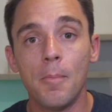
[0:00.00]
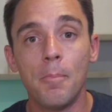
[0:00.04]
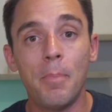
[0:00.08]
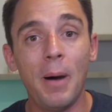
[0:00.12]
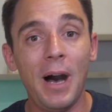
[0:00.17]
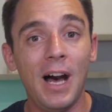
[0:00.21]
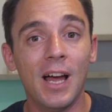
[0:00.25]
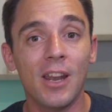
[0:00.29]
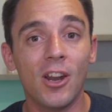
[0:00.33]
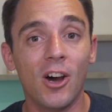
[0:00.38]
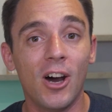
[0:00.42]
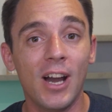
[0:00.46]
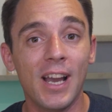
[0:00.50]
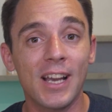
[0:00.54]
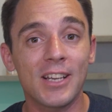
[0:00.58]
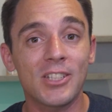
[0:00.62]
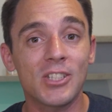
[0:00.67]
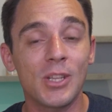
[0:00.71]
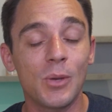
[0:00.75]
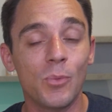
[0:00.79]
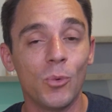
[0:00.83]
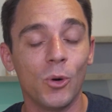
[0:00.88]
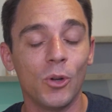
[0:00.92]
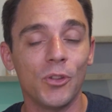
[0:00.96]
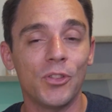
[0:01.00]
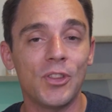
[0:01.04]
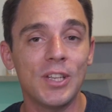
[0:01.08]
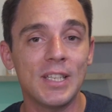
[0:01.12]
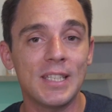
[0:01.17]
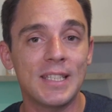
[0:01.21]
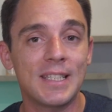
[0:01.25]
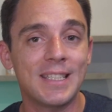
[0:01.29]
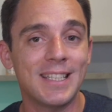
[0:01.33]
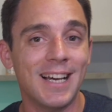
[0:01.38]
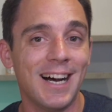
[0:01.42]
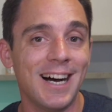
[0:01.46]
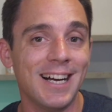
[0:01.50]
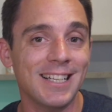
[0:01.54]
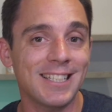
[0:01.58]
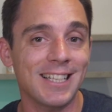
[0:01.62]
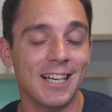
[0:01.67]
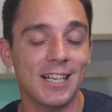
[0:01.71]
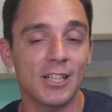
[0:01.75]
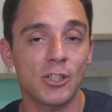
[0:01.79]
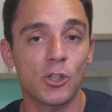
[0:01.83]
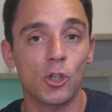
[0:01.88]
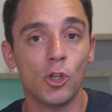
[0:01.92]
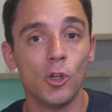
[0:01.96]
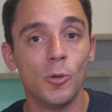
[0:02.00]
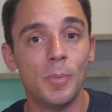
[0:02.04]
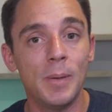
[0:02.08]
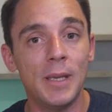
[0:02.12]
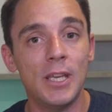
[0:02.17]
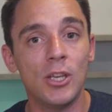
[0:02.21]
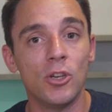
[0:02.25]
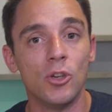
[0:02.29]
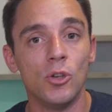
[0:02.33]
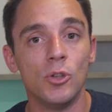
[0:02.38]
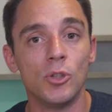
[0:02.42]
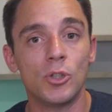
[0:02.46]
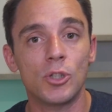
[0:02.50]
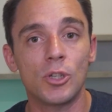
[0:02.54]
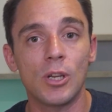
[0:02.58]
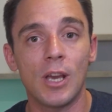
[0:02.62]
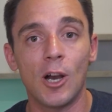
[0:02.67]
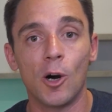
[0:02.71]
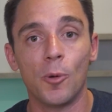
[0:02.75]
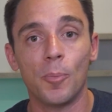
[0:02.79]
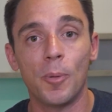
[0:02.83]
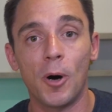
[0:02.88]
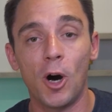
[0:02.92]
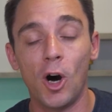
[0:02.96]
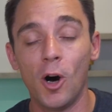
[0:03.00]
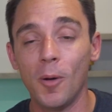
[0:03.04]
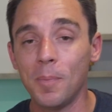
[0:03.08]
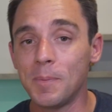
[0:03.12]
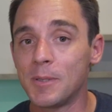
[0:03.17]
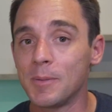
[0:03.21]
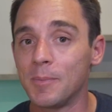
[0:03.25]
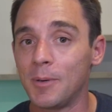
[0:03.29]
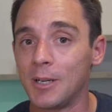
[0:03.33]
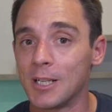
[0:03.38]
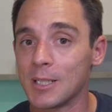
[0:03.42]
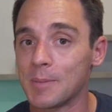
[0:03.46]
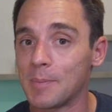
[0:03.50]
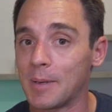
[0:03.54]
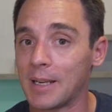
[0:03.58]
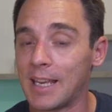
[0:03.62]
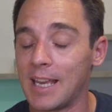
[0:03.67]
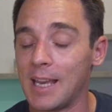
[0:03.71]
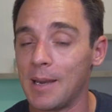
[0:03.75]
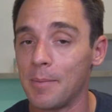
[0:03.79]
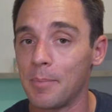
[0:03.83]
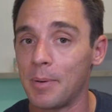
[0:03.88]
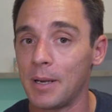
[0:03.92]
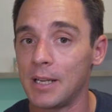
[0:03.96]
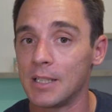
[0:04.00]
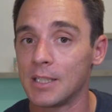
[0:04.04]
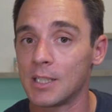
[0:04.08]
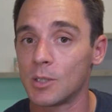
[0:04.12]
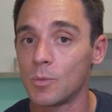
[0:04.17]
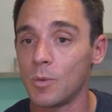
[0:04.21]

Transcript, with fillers: But I actually want this data to be used to help optimize my campaigns as